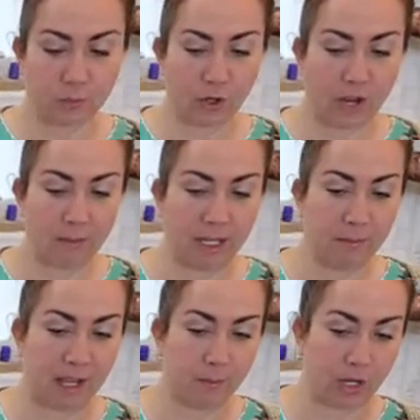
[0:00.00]
do I mean
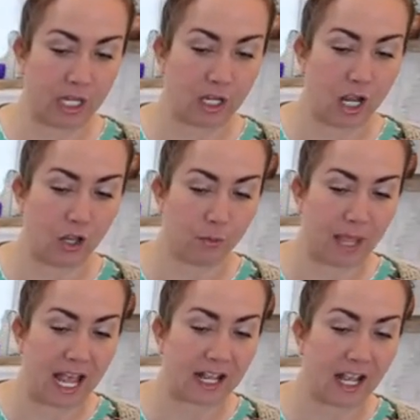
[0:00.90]
by bringing color
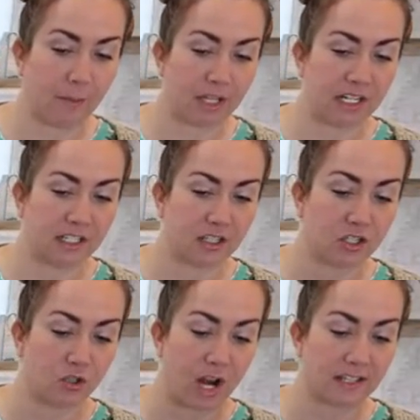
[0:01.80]
back? I'm going to
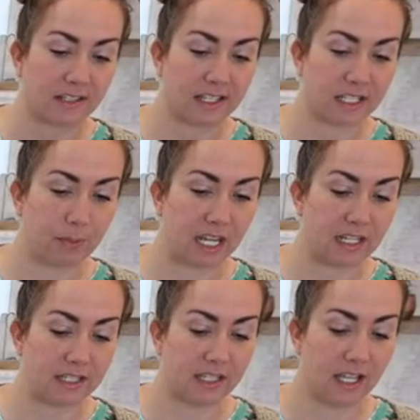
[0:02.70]
distress this
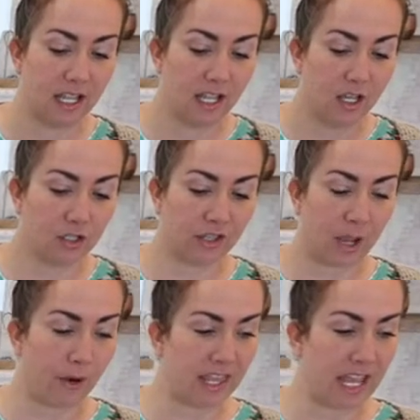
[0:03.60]
piece so
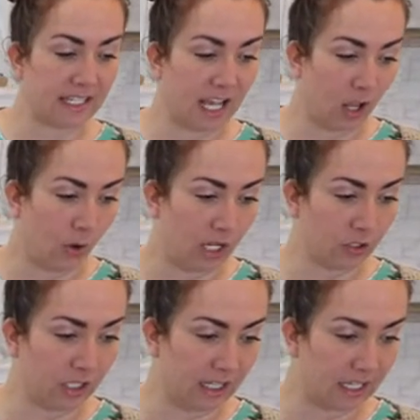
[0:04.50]
that way that yellow
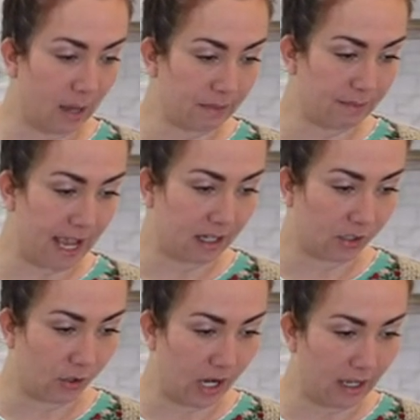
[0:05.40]
underneath comes back,
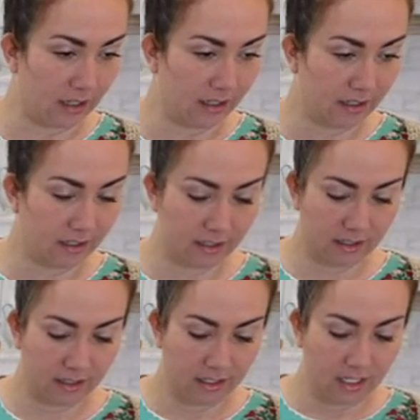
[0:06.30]
Laura.
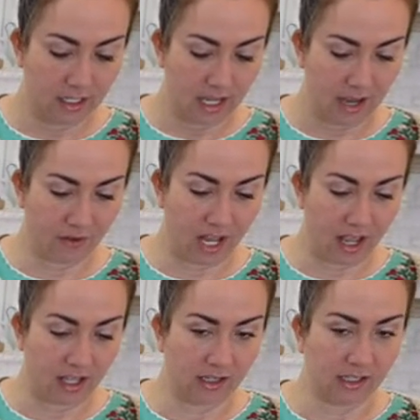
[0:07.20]
I've got
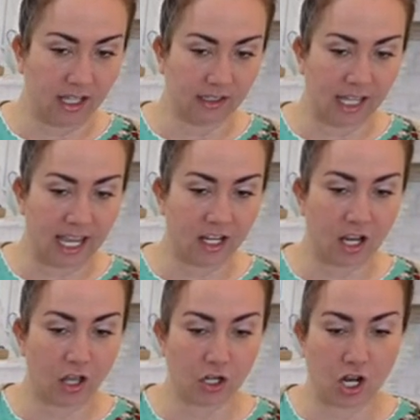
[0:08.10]
a, a light
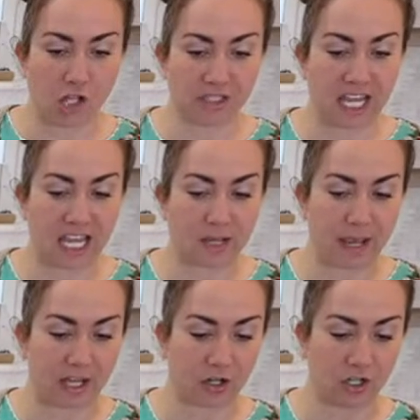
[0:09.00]
color called cake
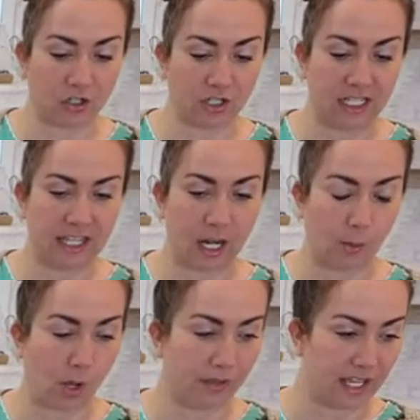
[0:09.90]
batter underneath, and I
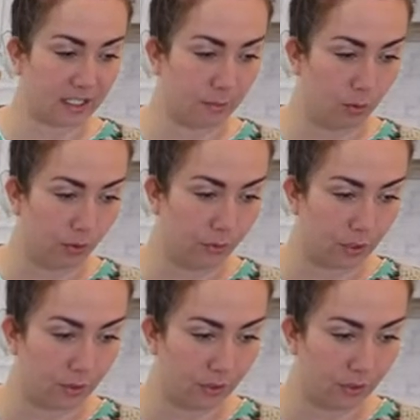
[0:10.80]
want that to pull through.